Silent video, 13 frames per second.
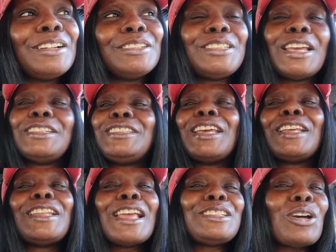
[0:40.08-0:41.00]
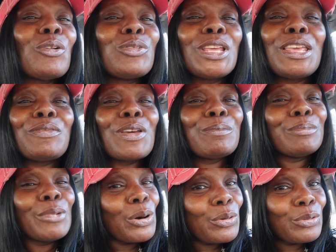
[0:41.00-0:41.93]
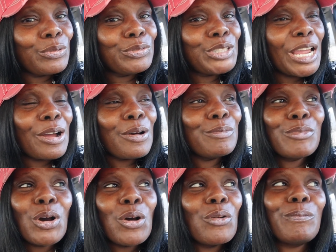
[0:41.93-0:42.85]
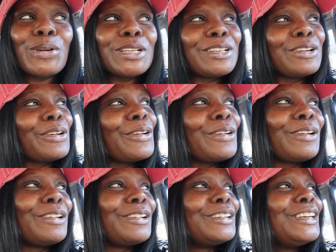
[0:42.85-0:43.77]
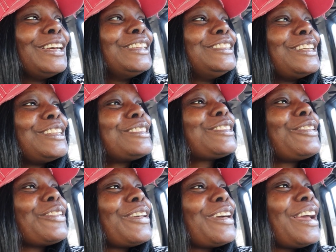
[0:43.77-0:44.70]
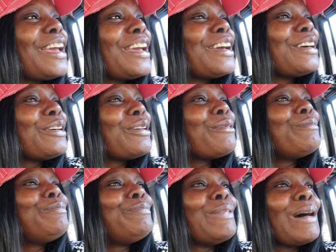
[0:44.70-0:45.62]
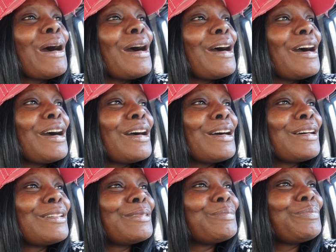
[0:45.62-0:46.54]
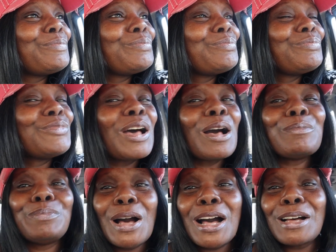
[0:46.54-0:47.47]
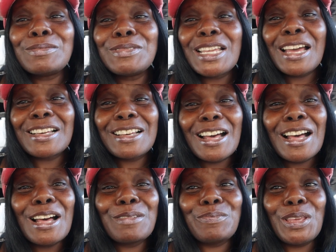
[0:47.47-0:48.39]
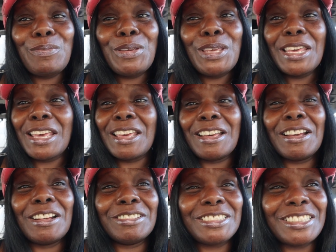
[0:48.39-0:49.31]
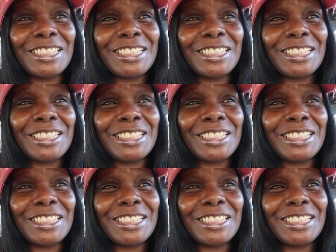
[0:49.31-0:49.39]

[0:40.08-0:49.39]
then they don't even move. They don't move, but girl, this girl had a bomb, a bomb.com BBL